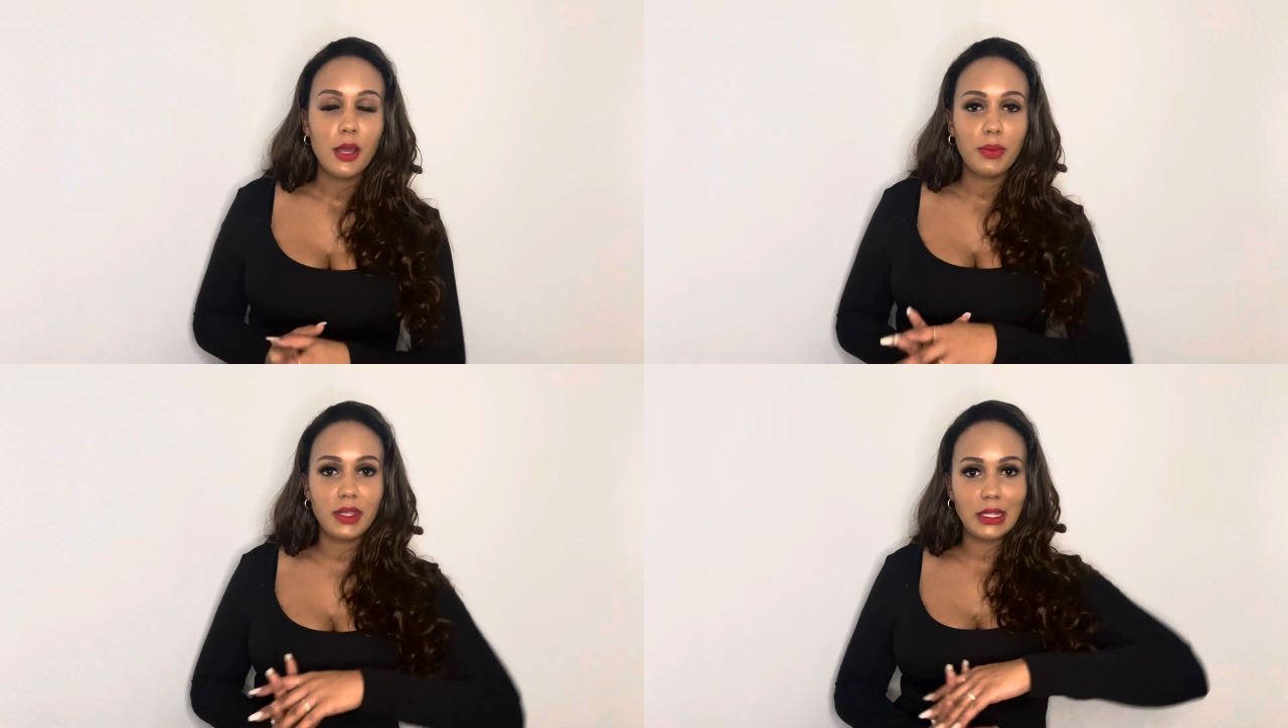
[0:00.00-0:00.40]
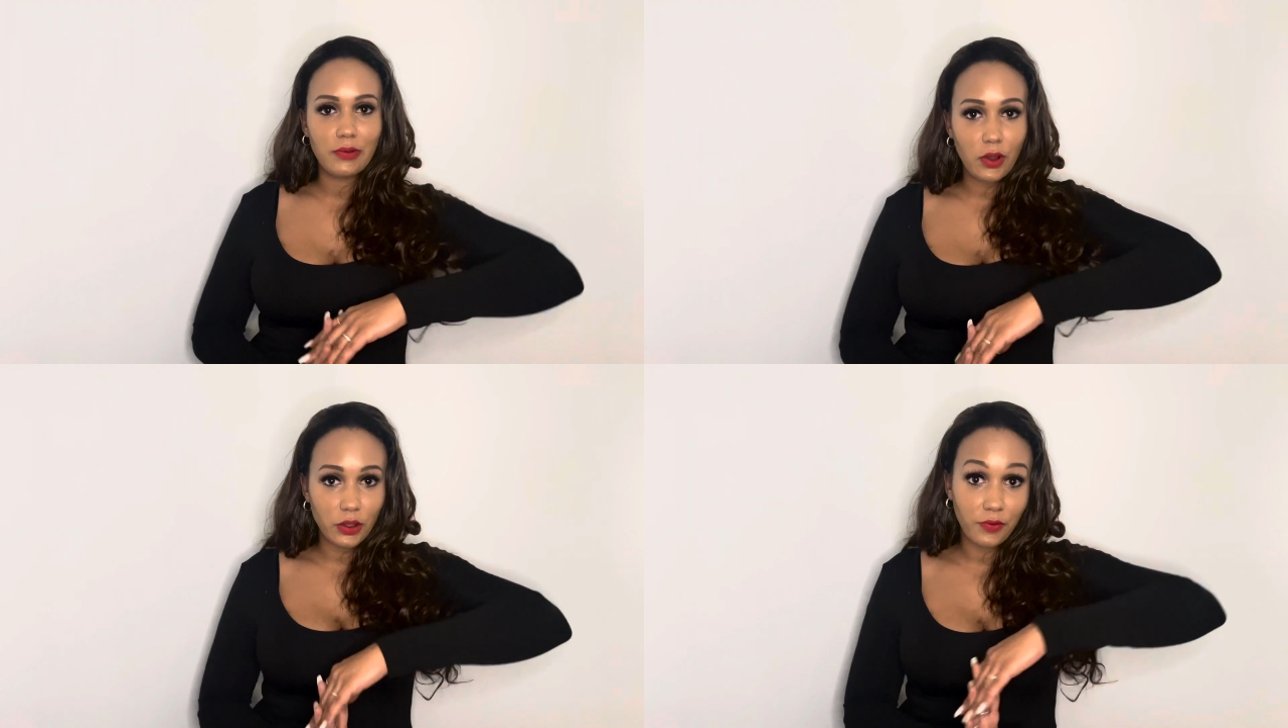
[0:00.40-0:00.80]
but then they've
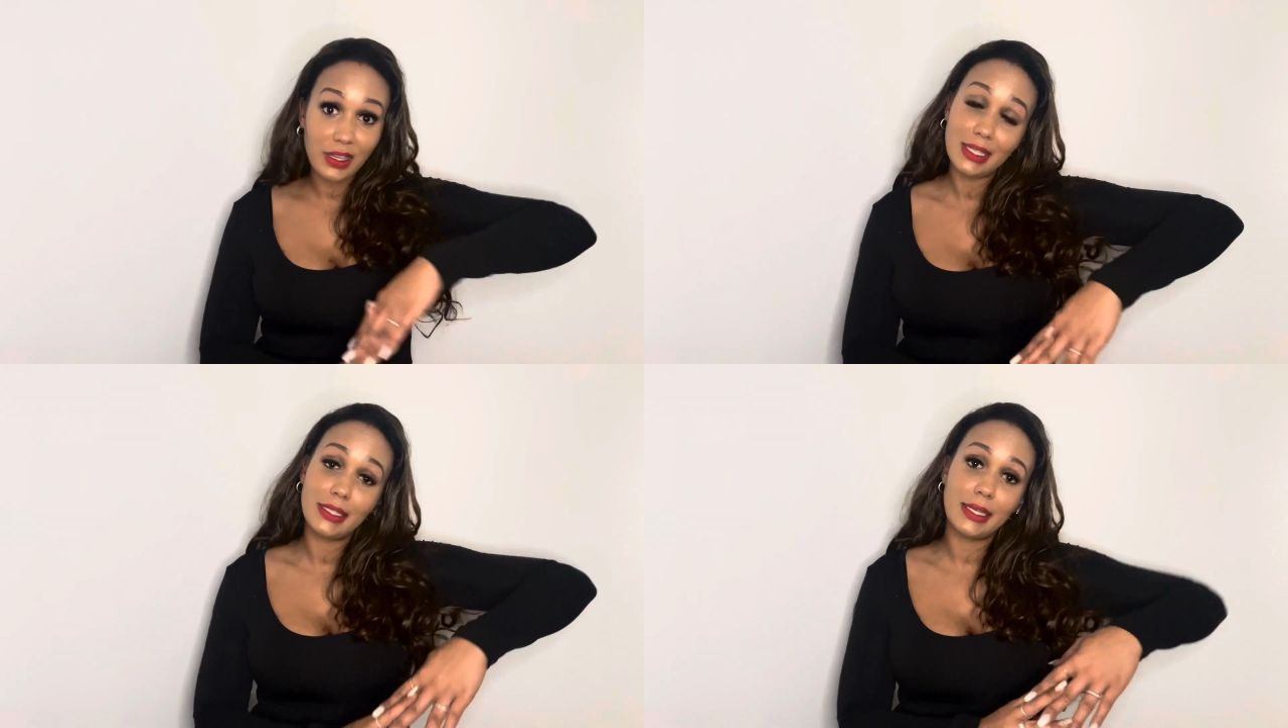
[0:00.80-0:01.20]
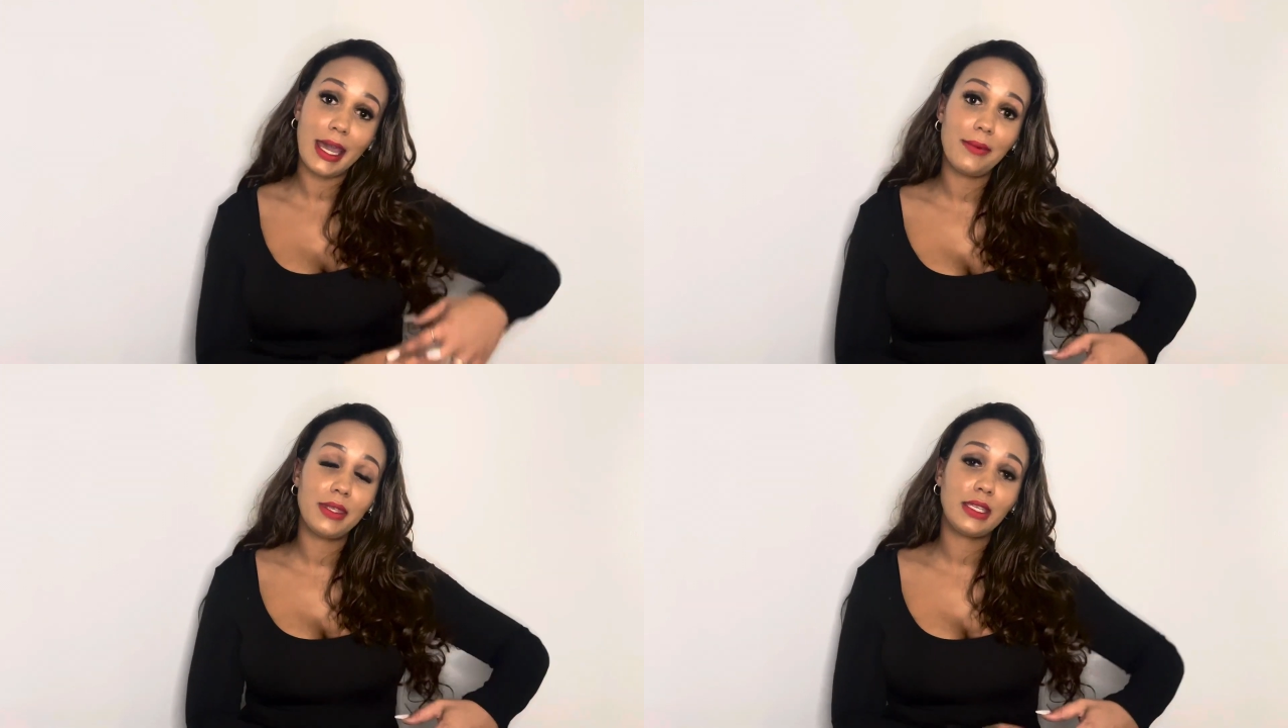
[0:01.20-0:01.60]
got the Venus in
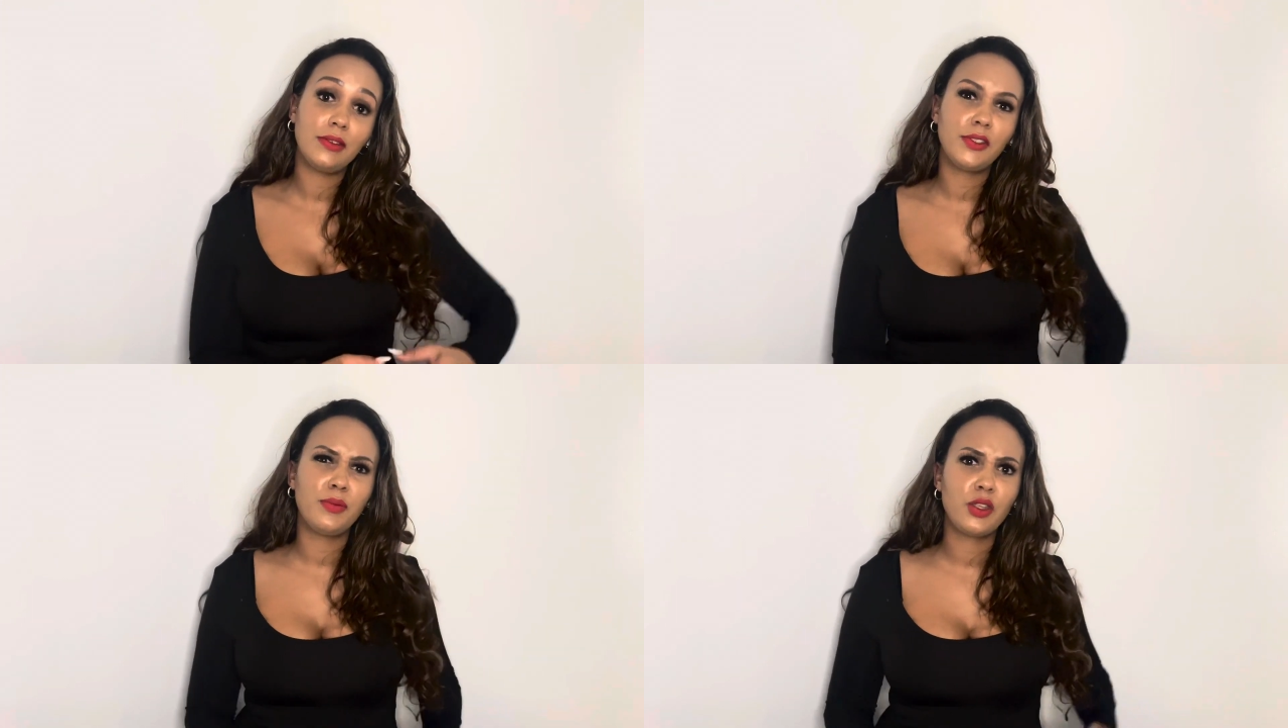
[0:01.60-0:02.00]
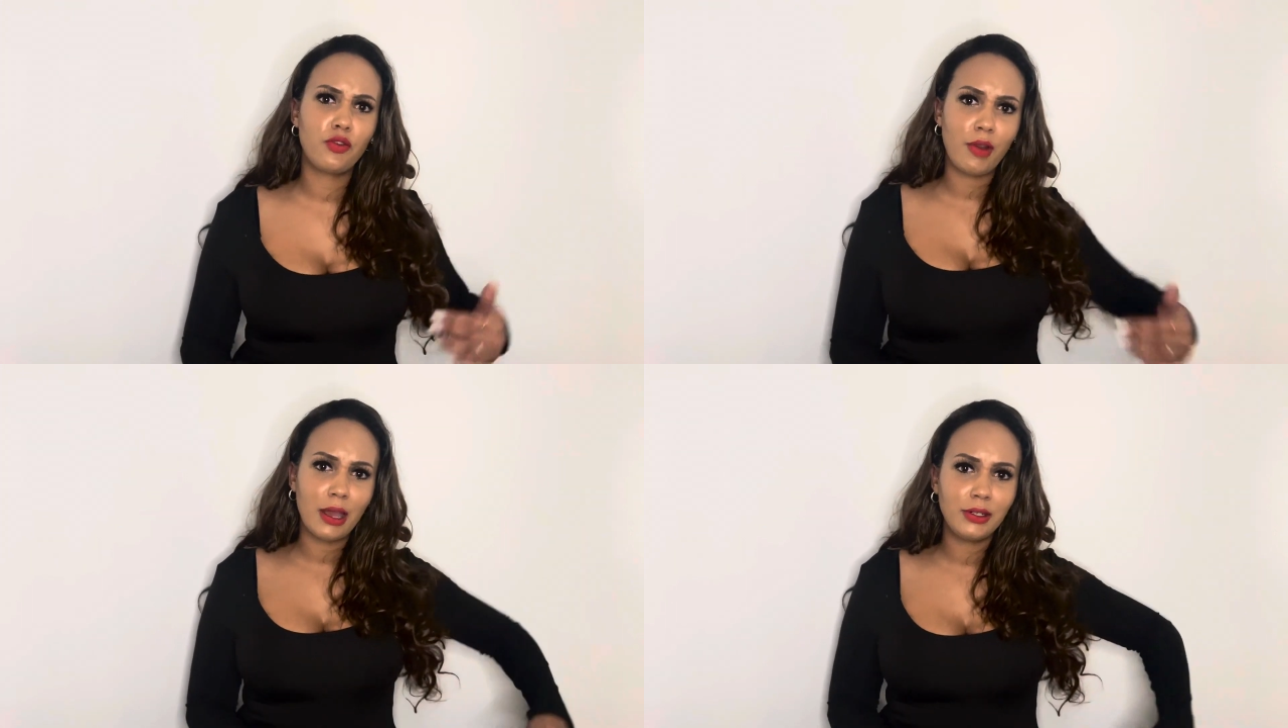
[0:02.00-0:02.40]
Cap that gives them the
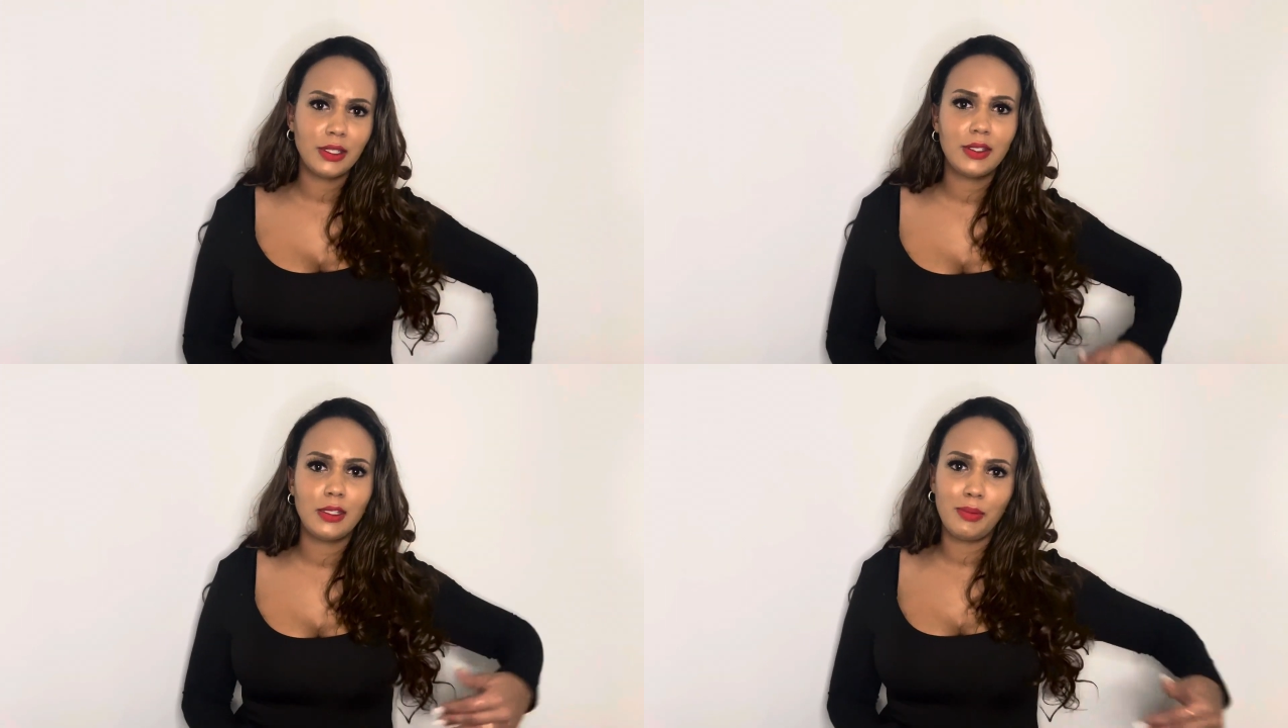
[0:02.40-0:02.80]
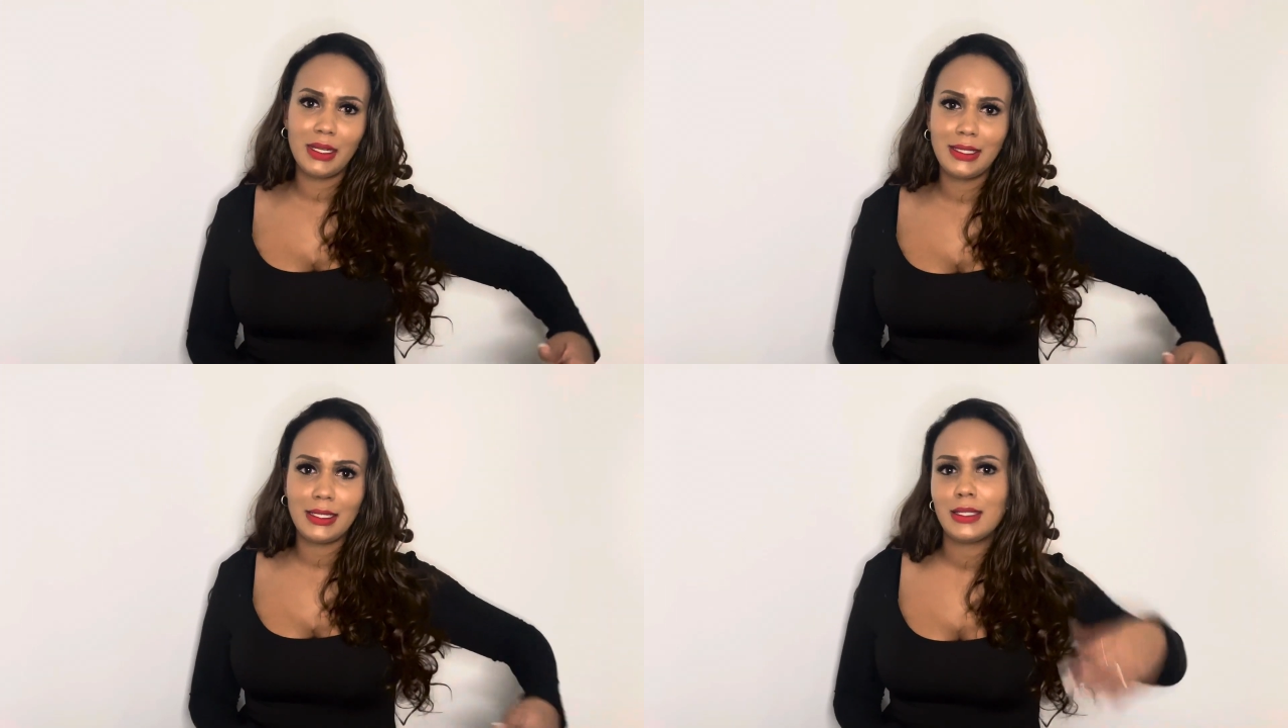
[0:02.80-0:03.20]
grounding and
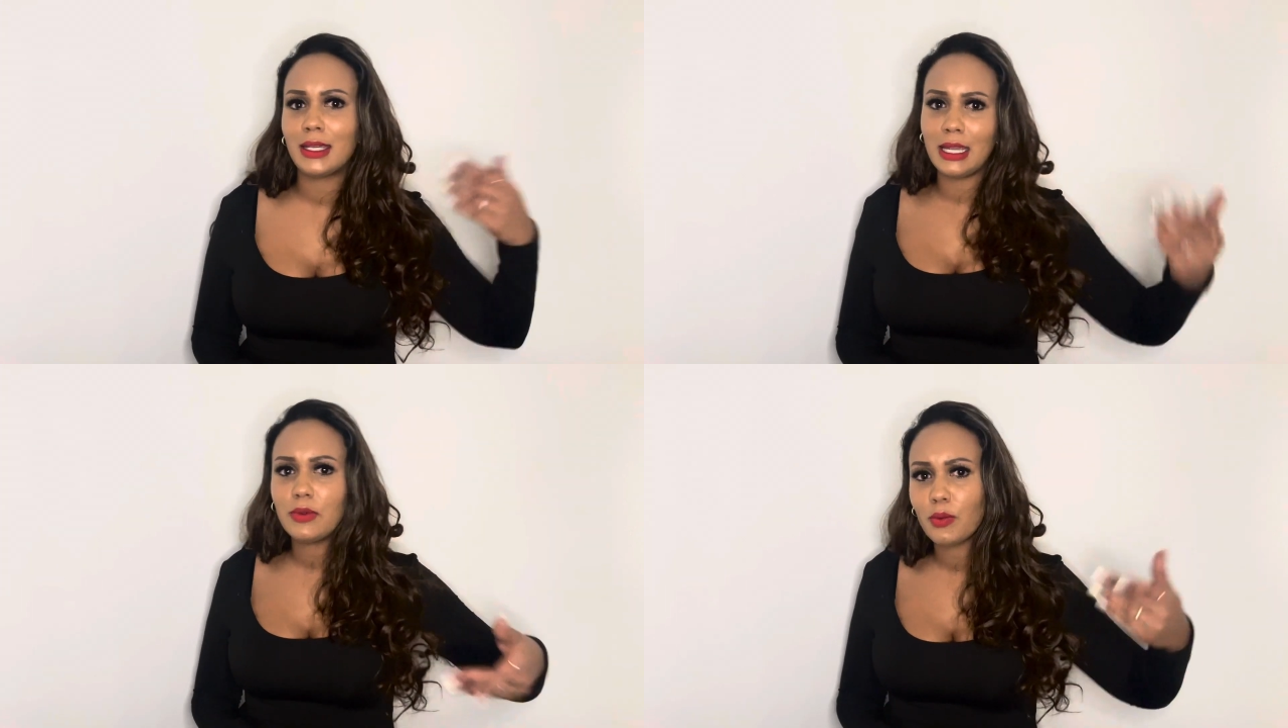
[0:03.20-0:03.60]
stability to keep them